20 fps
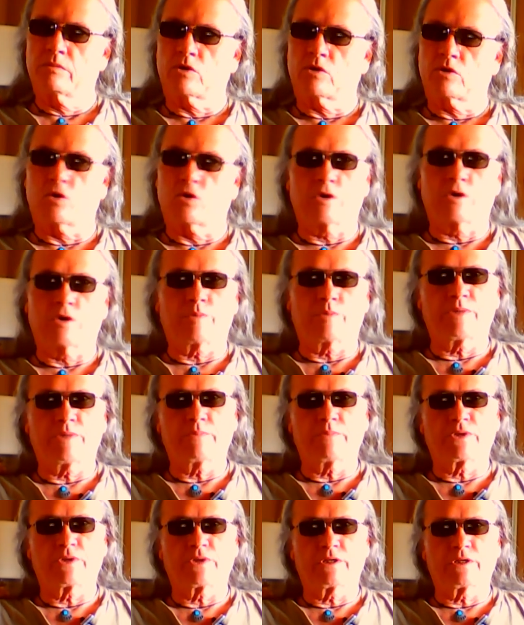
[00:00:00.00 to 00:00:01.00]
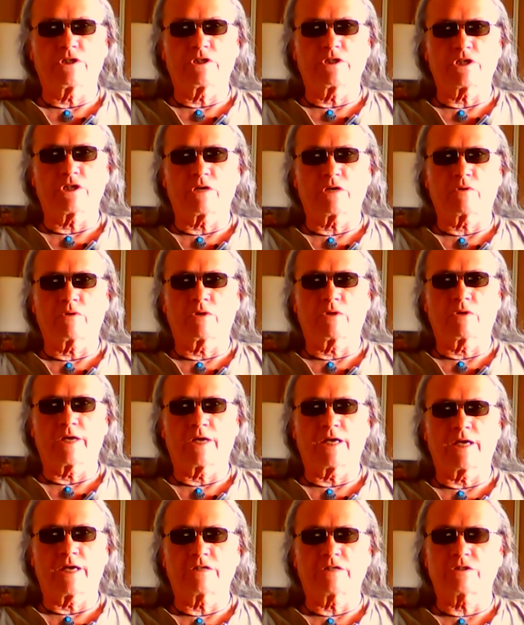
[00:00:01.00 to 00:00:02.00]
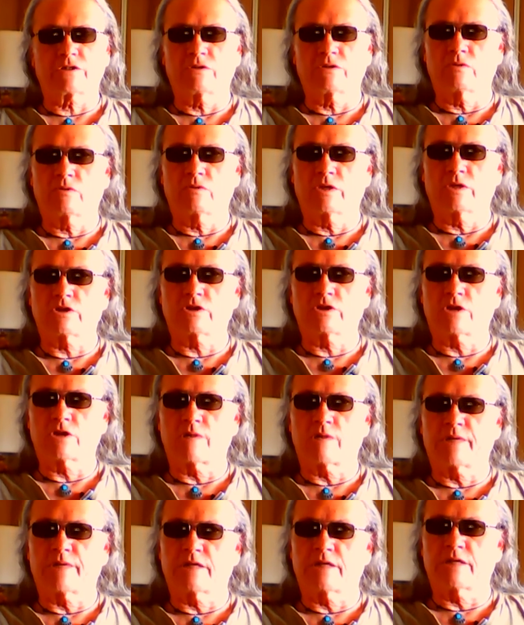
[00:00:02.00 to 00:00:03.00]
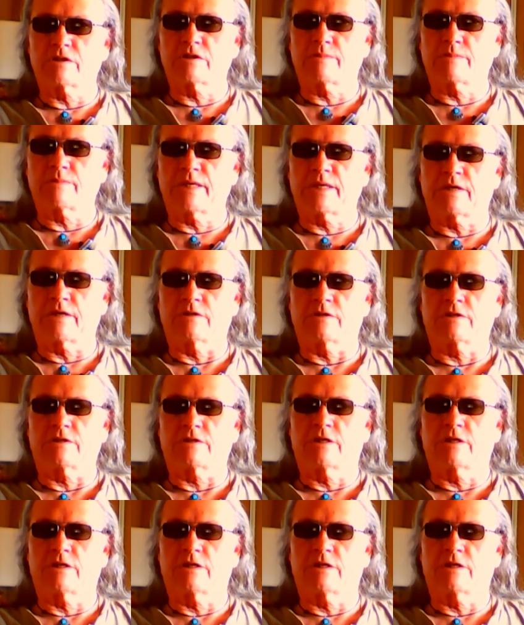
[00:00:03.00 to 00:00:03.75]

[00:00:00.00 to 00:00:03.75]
or the people in general, as to what shamanism is.